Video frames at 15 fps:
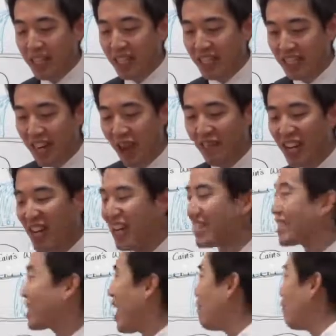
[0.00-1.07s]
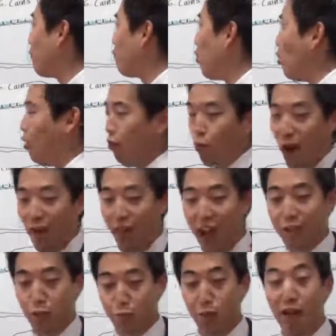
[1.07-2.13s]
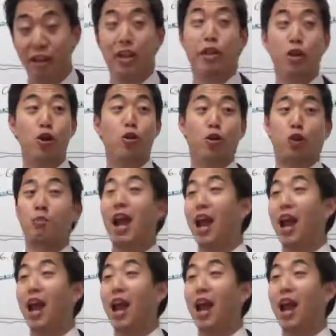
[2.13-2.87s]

says 70 and sevenfold. Wow, that's pretty huge,